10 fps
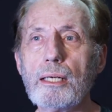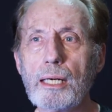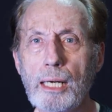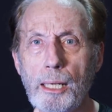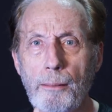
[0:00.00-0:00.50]

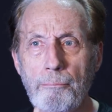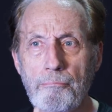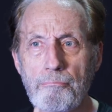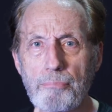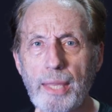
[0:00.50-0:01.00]

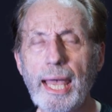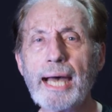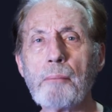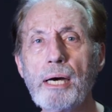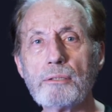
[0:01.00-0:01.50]

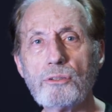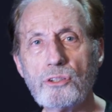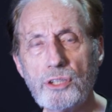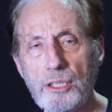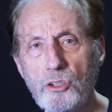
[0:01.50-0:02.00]
At about
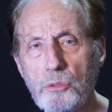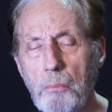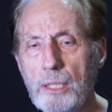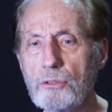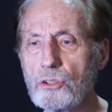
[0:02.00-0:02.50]
6
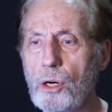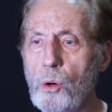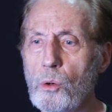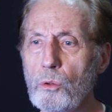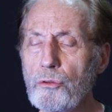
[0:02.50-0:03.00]
months
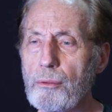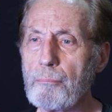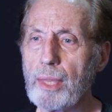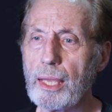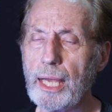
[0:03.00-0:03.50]
old
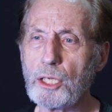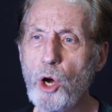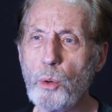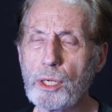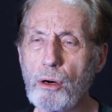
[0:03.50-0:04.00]
and
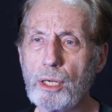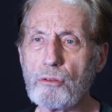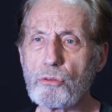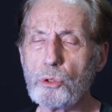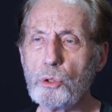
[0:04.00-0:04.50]
going
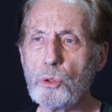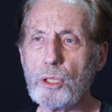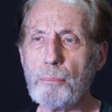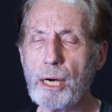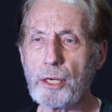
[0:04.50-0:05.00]
on through
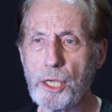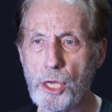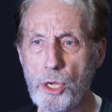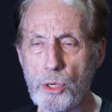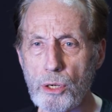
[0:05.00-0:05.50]
about a
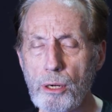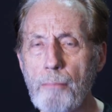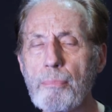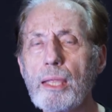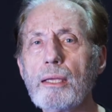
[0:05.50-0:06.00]

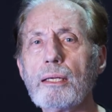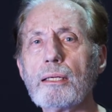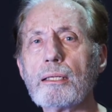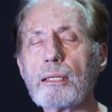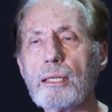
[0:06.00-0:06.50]
year,
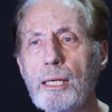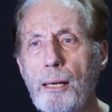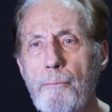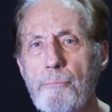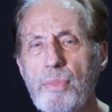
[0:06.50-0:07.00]

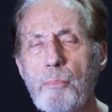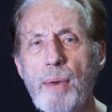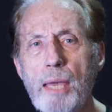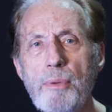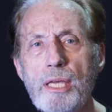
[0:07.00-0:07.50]
the
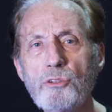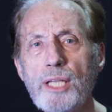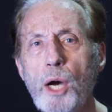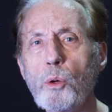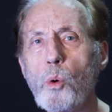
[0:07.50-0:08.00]
baby has
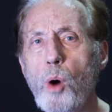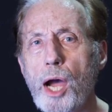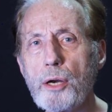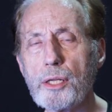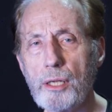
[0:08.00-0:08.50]
now
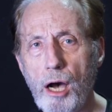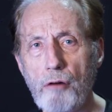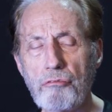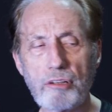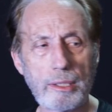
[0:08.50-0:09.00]
acquired
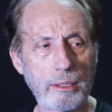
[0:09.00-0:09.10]
enough